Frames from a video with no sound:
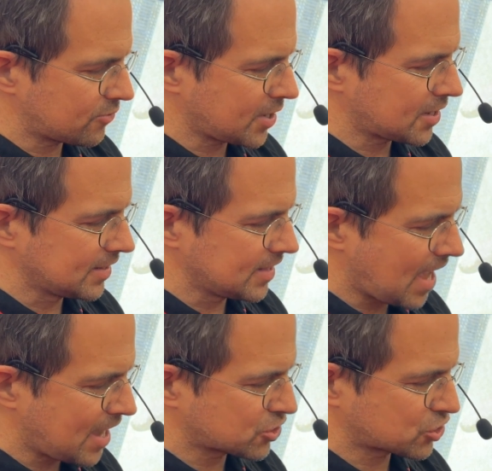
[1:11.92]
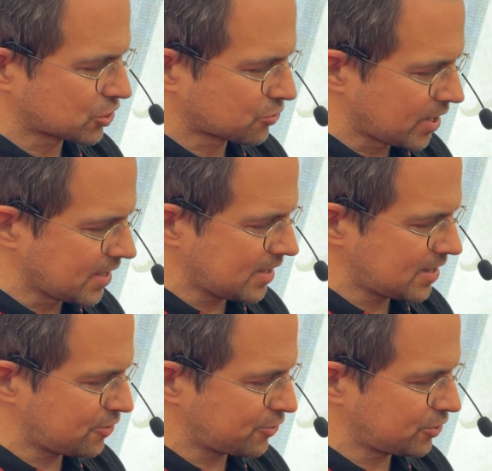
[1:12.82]
rather large grill
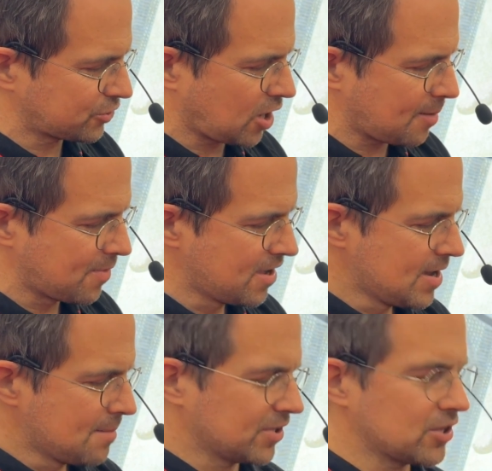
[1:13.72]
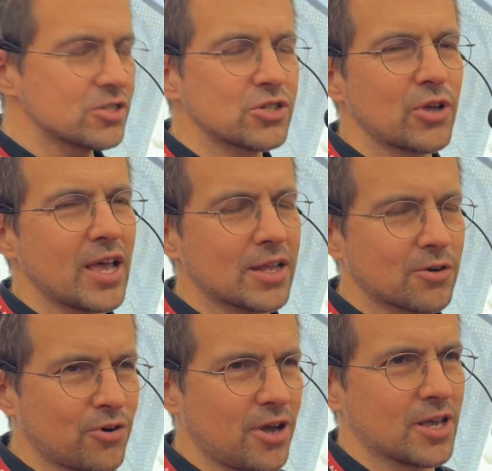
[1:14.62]
here on the top, but also the
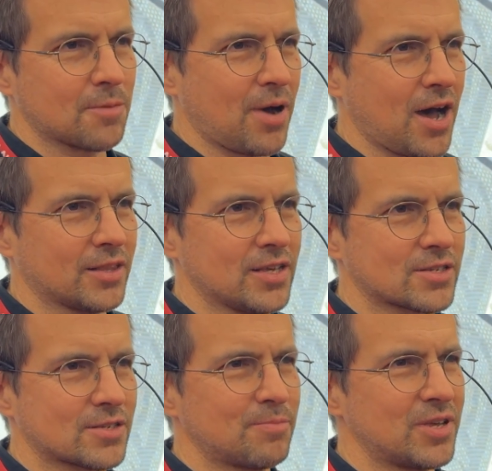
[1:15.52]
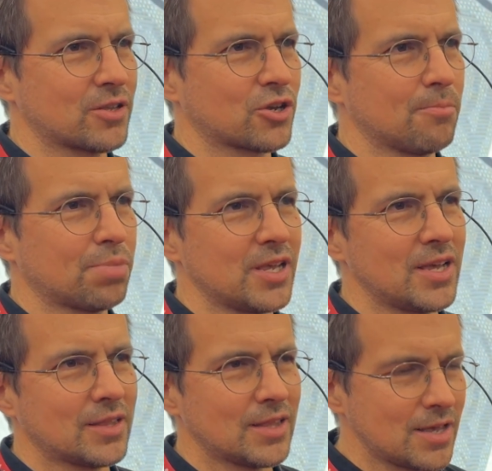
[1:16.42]
electronic part has been
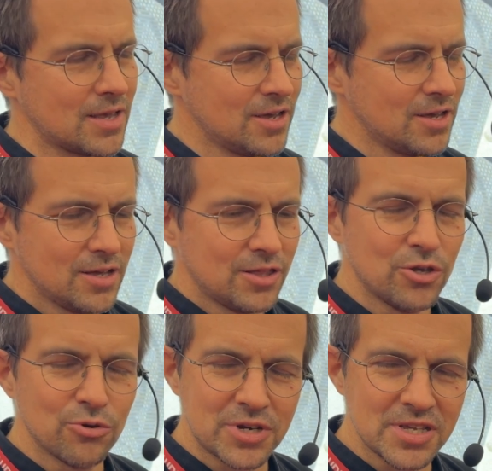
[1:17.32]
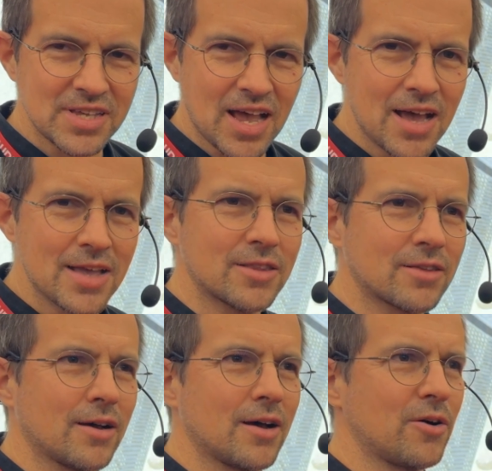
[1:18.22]
completely new designed.
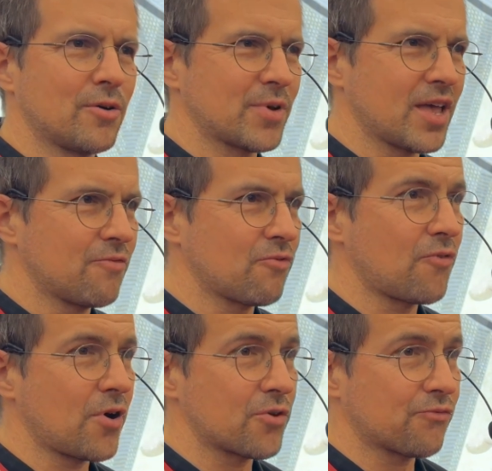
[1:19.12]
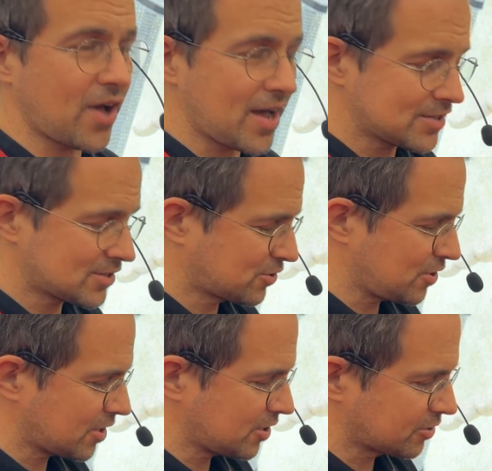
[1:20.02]
We have a very fast
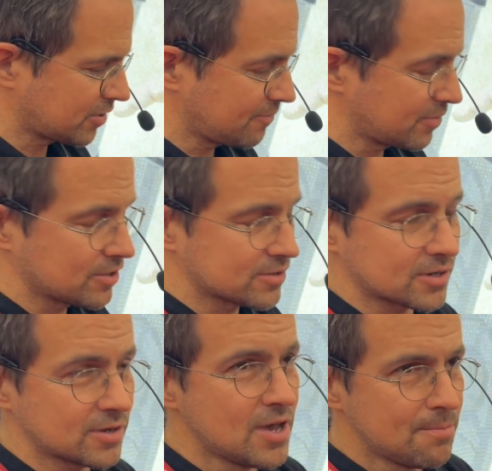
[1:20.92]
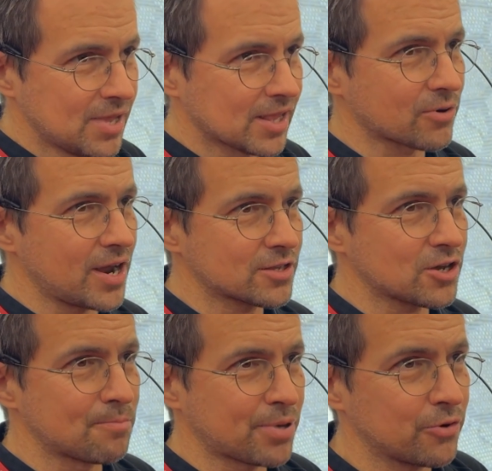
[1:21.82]
circuitry. We're using mill-grade
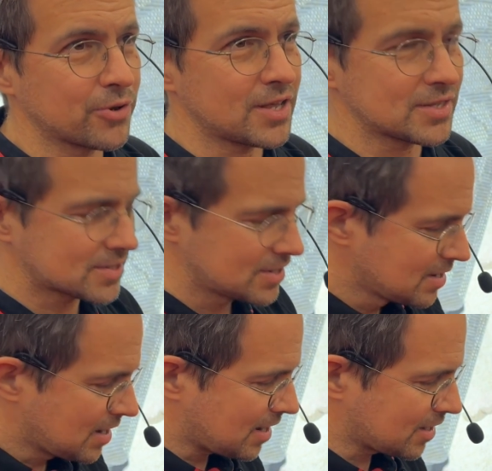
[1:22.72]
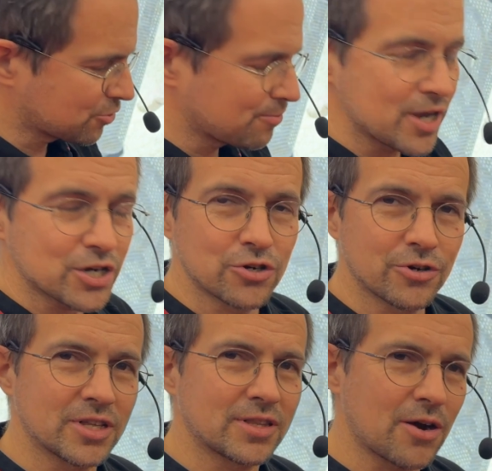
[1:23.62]
components to make
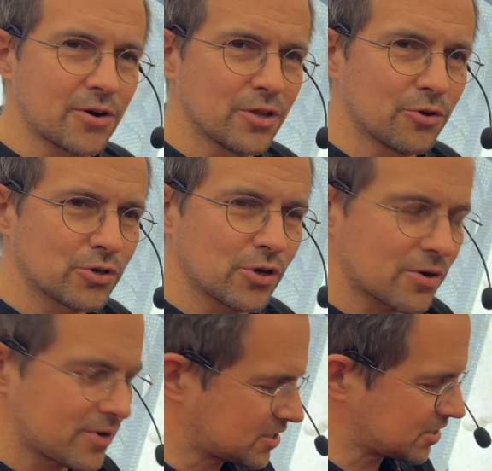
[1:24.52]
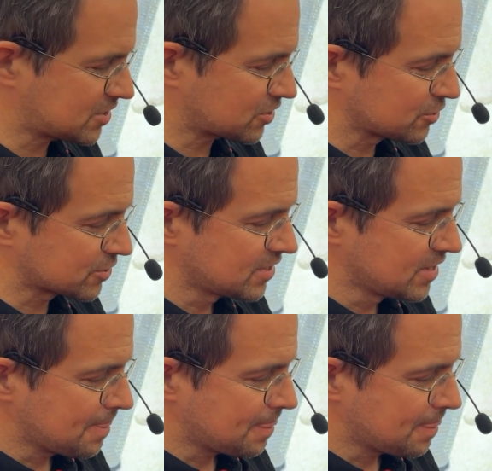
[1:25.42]
sure that there are no tolerance issues.